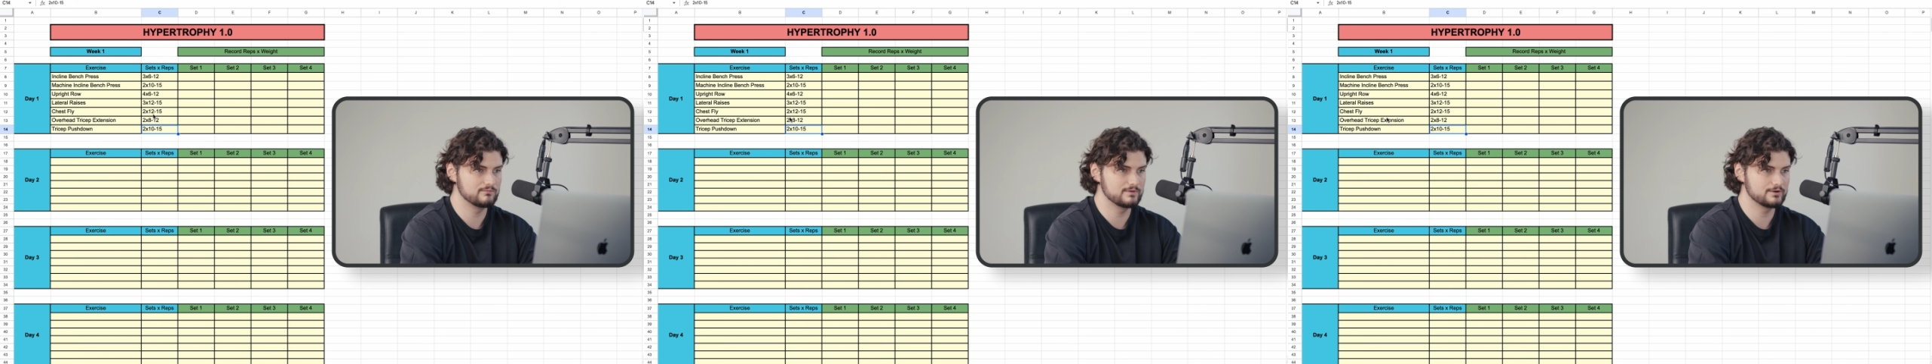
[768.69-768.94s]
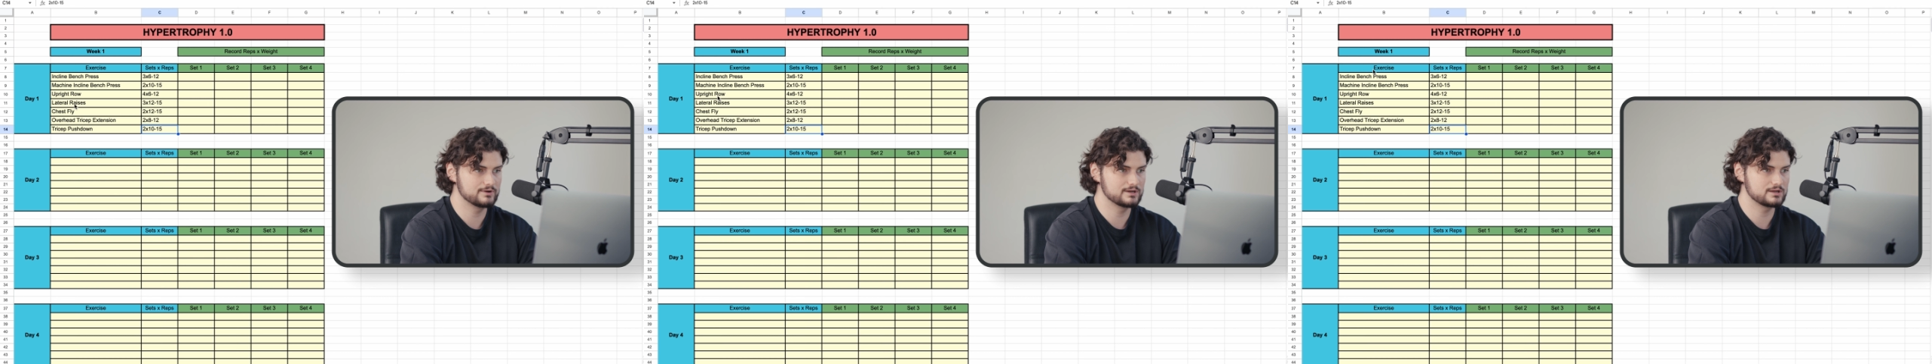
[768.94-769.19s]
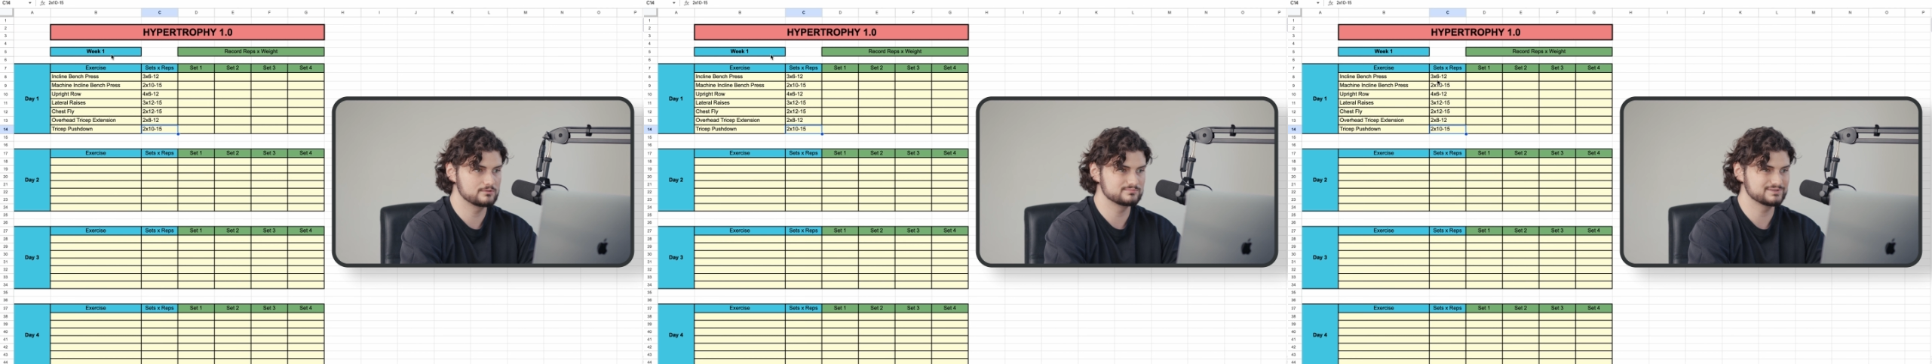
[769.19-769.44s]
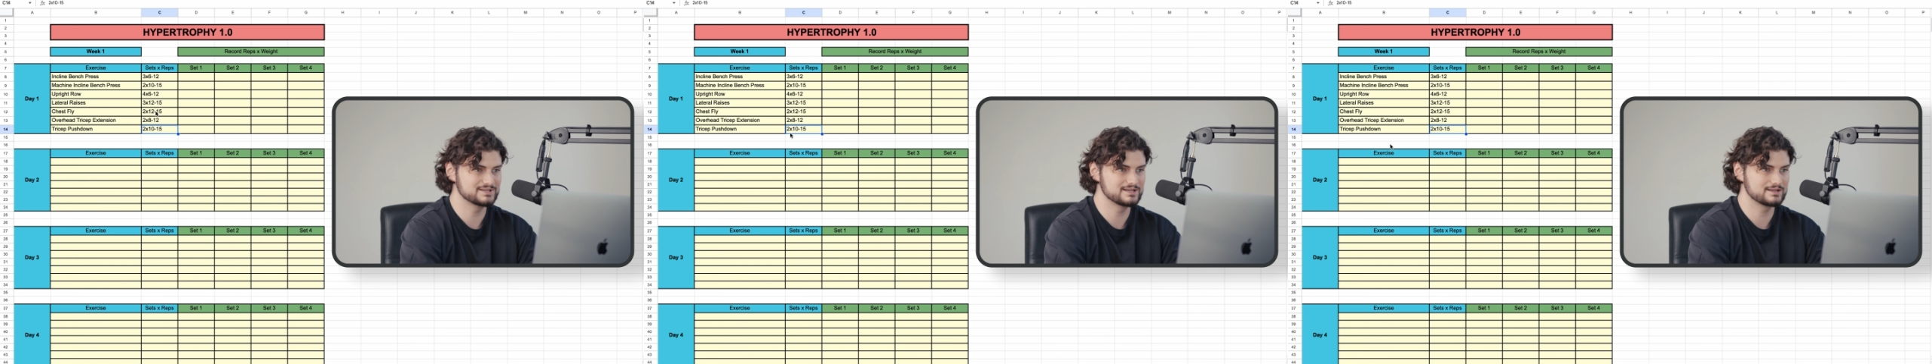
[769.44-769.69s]
very
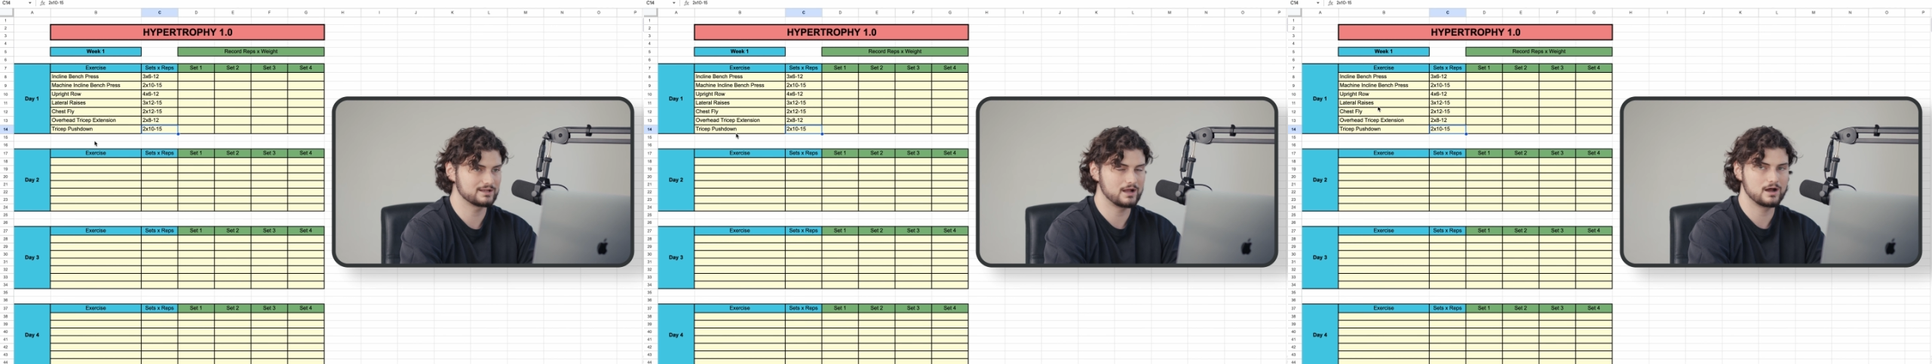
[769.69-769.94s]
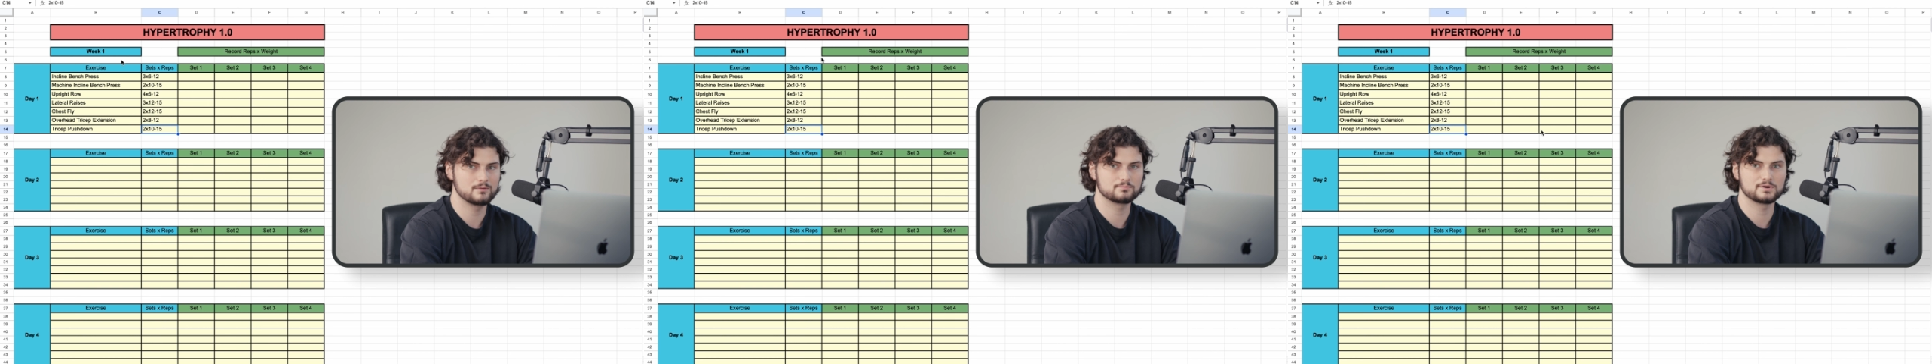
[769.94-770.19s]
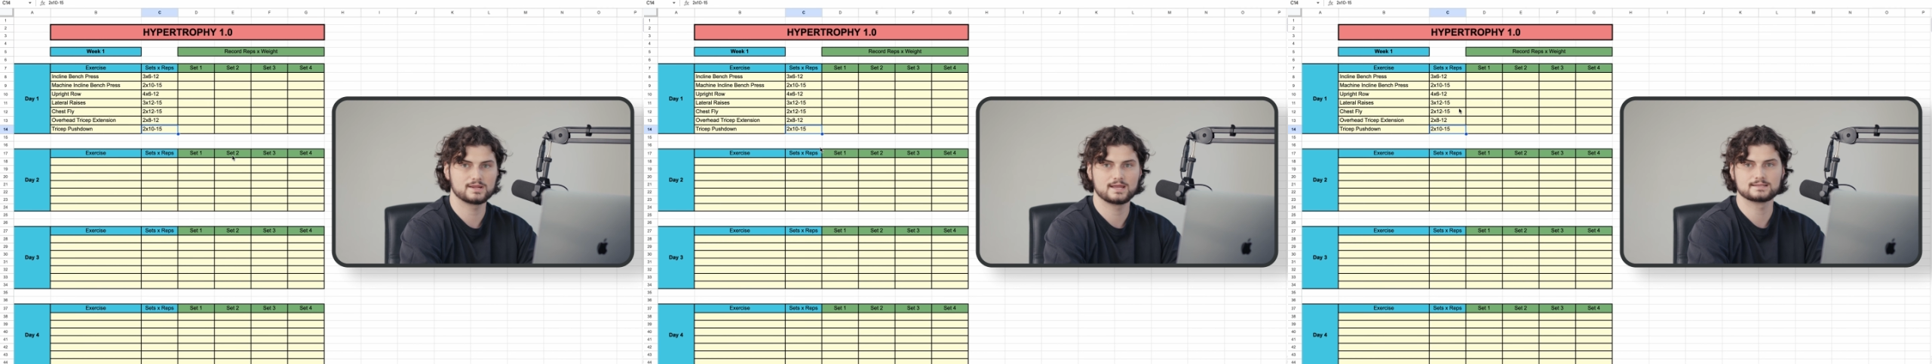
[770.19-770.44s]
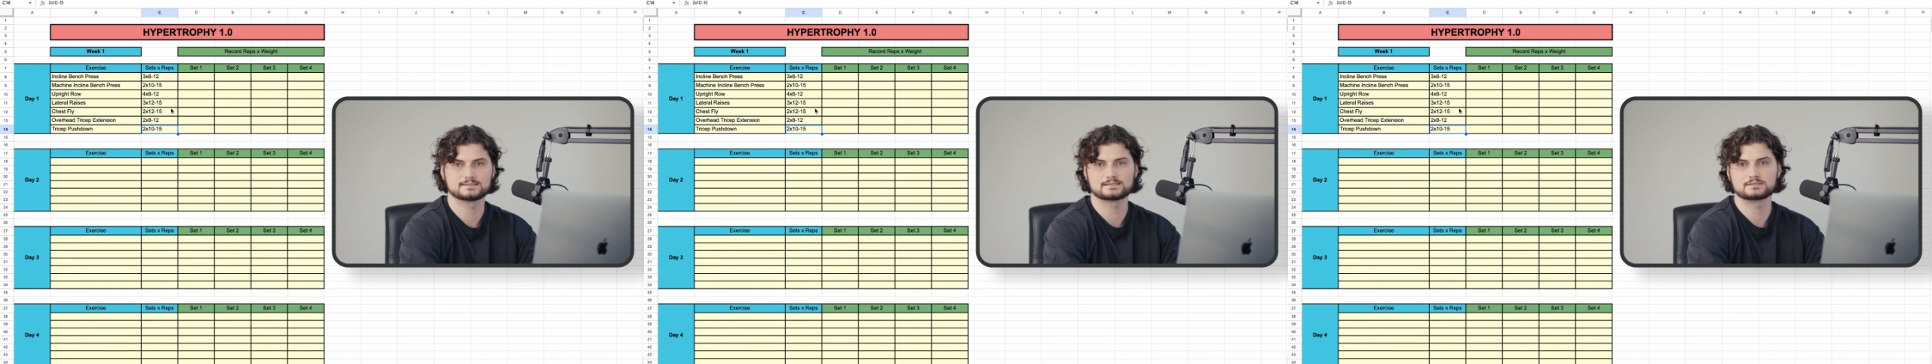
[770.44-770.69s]
complete and
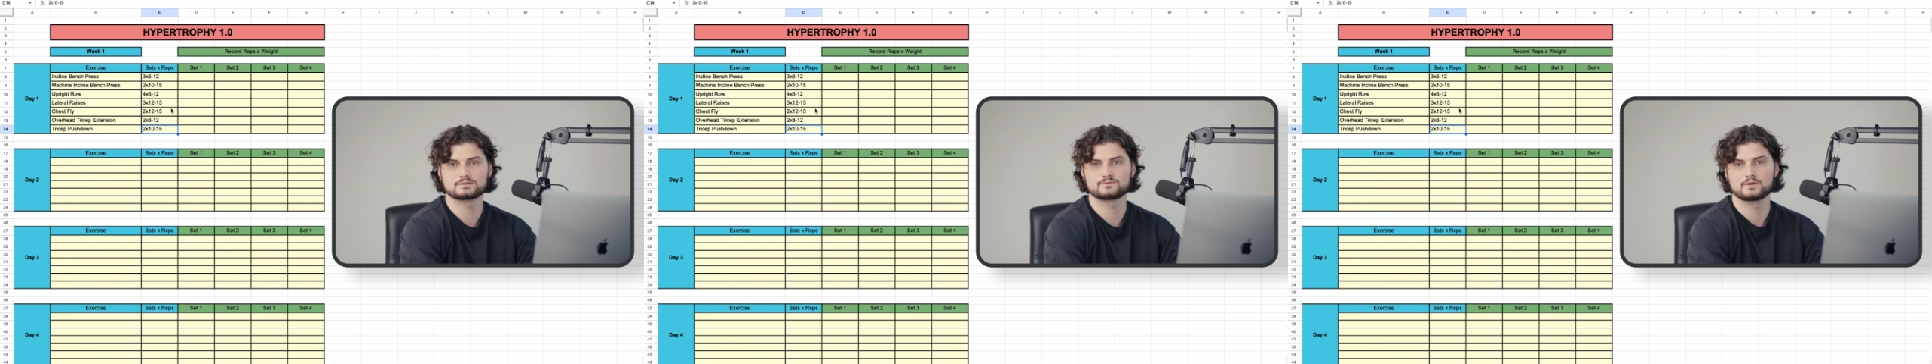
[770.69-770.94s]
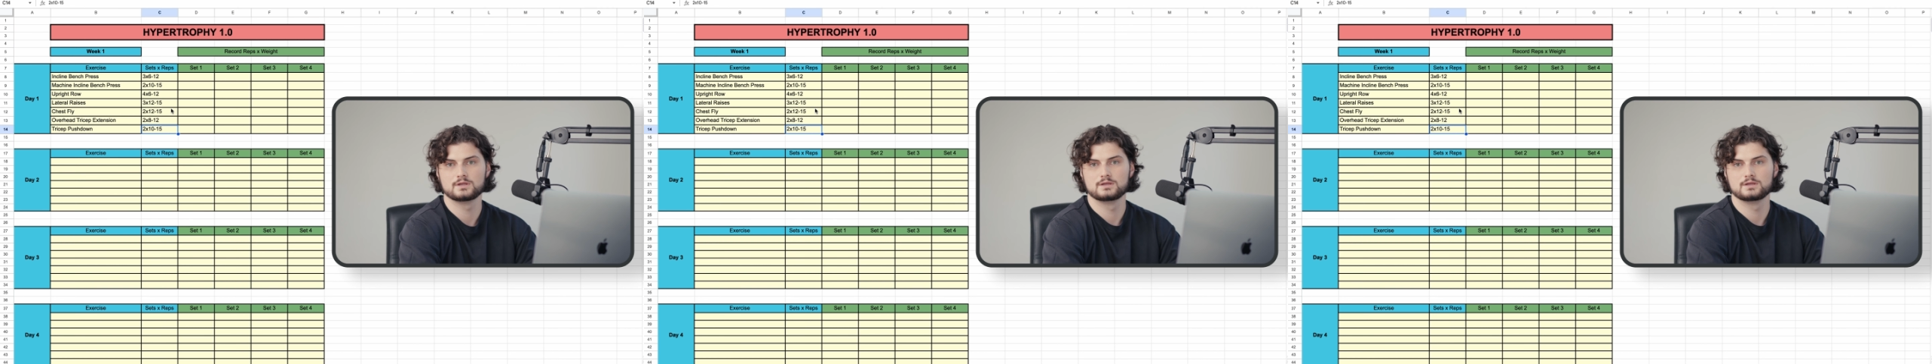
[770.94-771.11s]
comprehensive